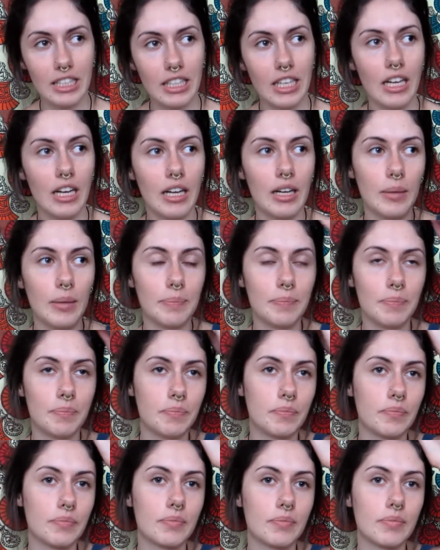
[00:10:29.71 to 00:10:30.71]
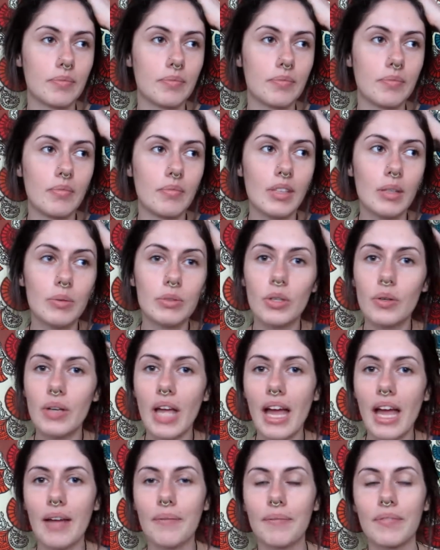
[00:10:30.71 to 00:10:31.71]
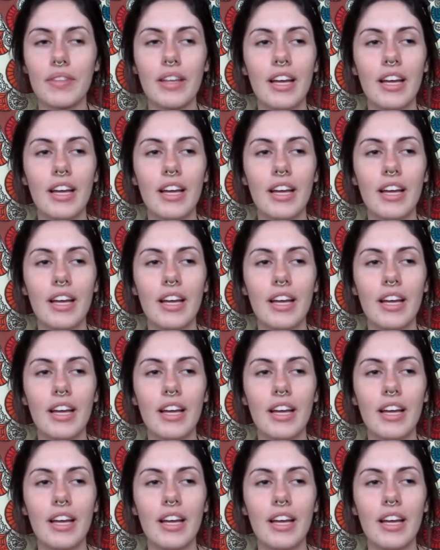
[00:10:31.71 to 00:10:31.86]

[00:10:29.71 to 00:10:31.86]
It was okay.